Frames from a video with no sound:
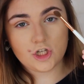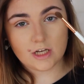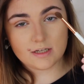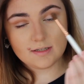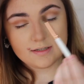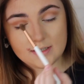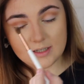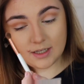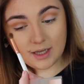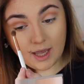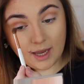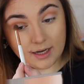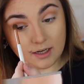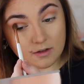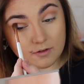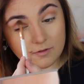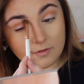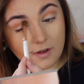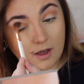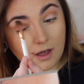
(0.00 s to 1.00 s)
Just to kind
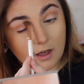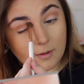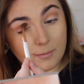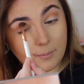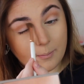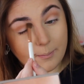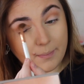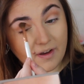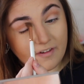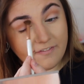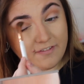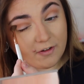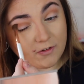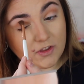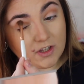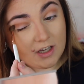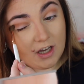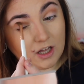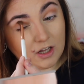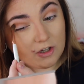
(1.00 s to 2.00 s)
of buff
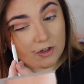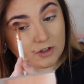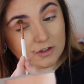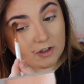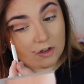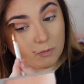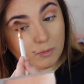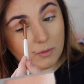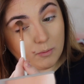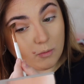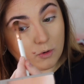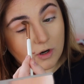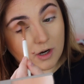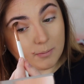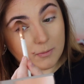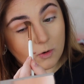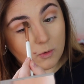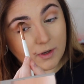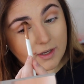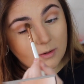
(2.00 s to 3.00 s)
out the color a little bit more,
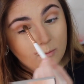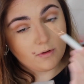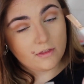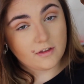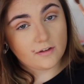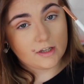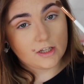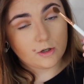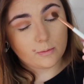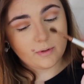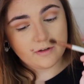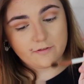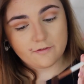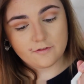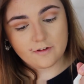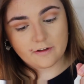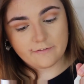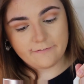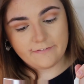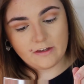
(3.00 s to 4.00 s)
I'm going in with a little bit
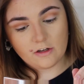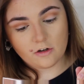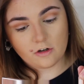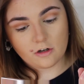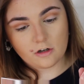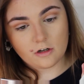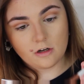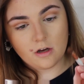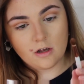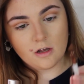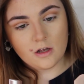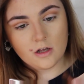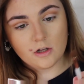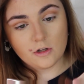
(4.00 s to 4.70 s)
fluffier,